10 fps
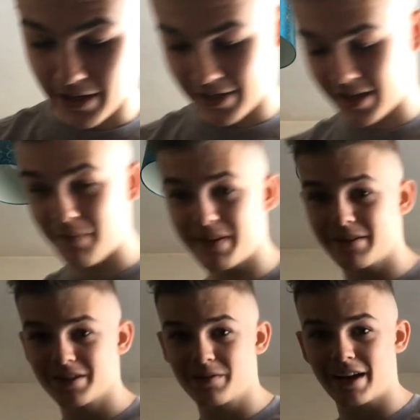so I've been
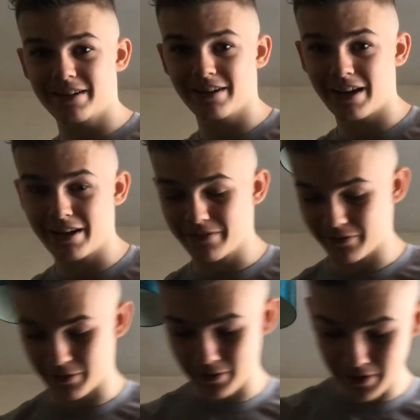quite tired
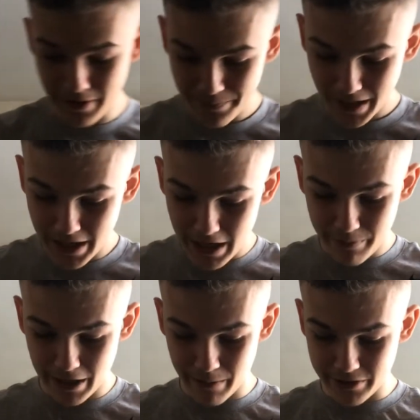through
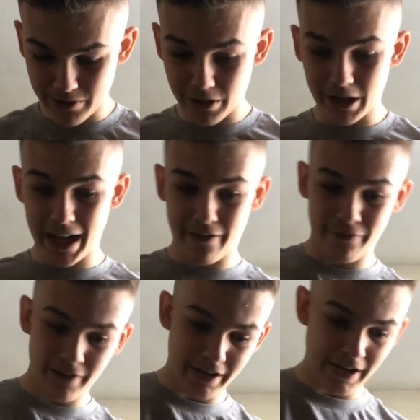pretty much
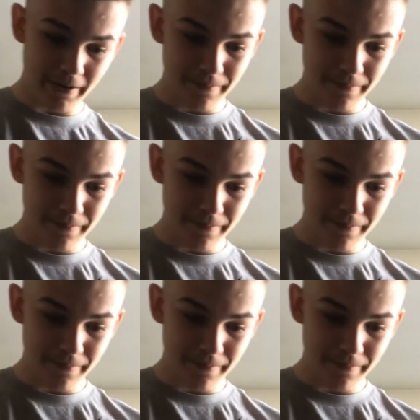every day.